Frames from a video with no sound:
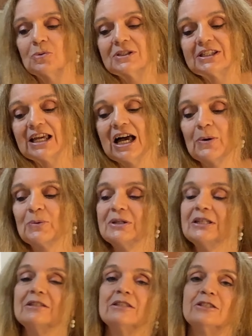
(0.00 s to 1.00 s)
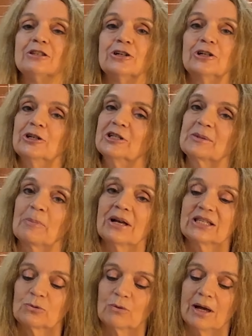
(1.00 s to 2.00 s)
we'll start with the
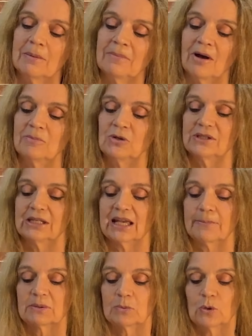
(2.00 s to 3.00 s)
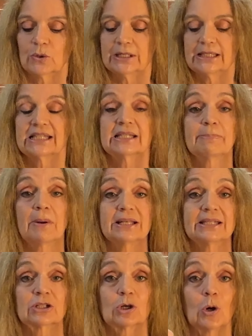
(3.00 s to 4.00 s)
spiced rum. I'm using Captain Morgan
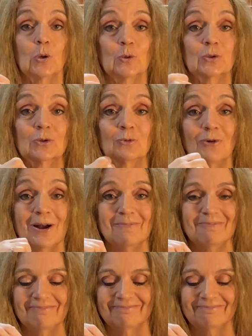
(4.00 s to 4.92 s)
Spiced Rum.